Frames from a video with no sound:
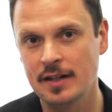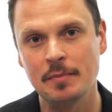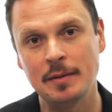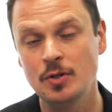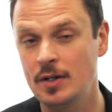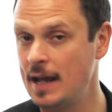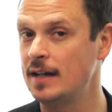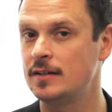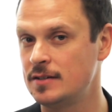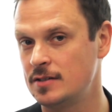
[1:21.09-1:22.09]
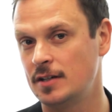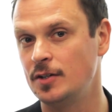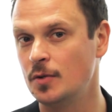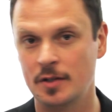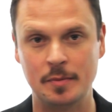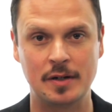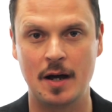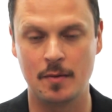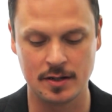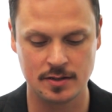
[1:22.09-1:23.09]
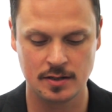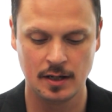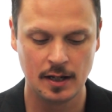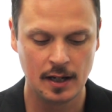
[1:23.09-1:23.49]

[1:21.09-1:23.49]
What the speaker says: that maybe you can't necessarily do on the Pakhawaj.